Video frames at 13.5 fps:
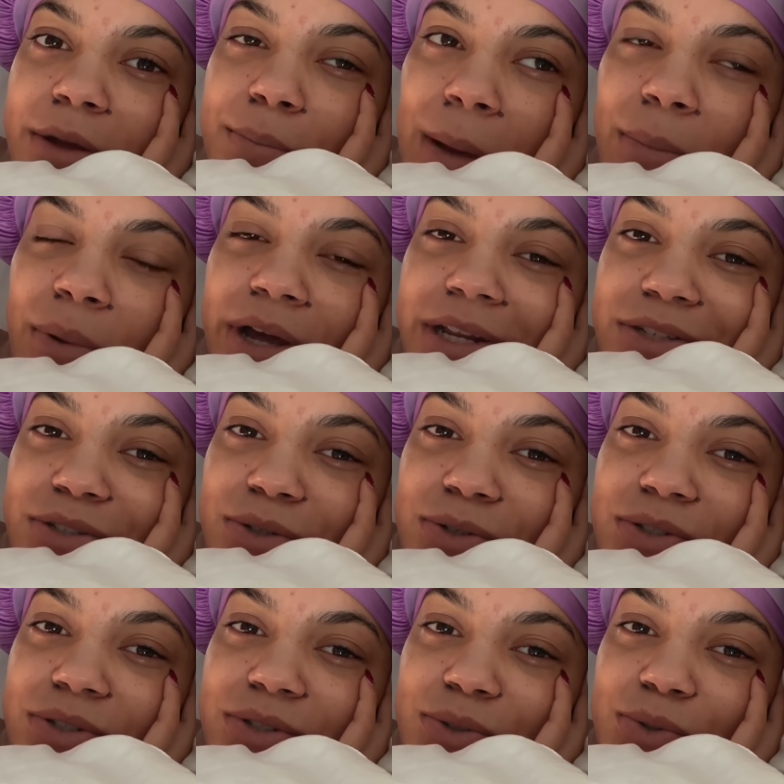my body's
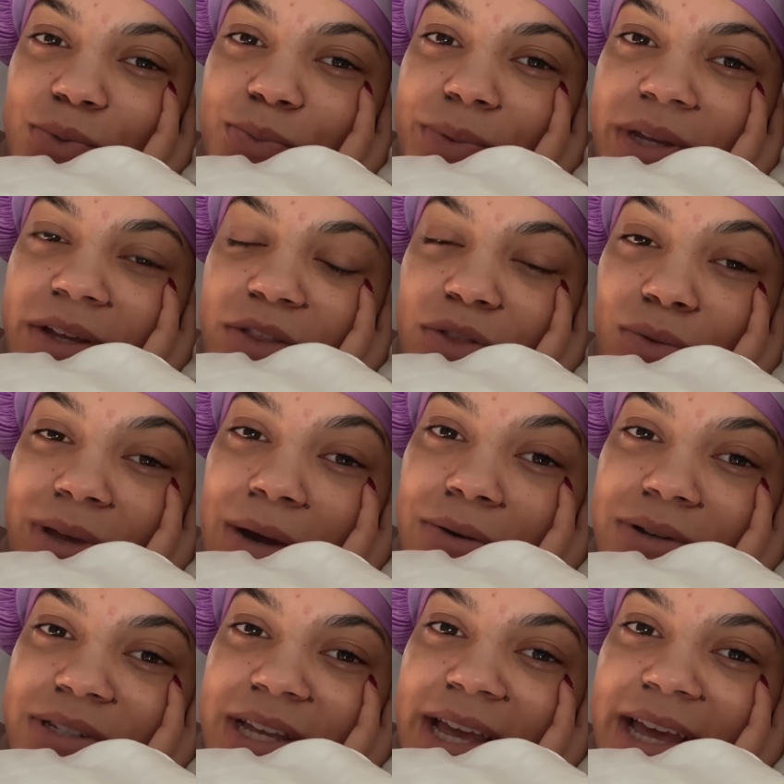used to being 3
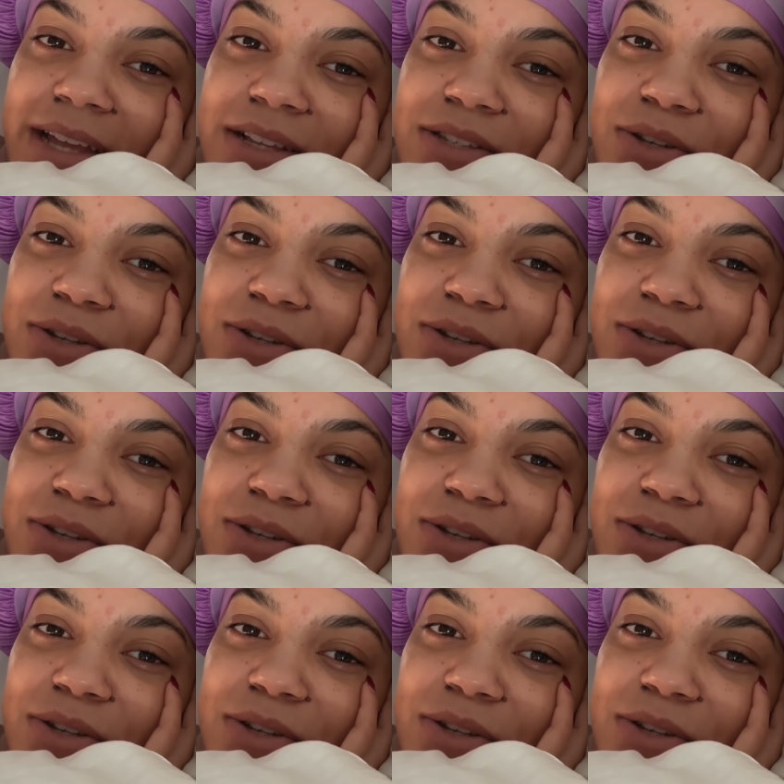hours ahead.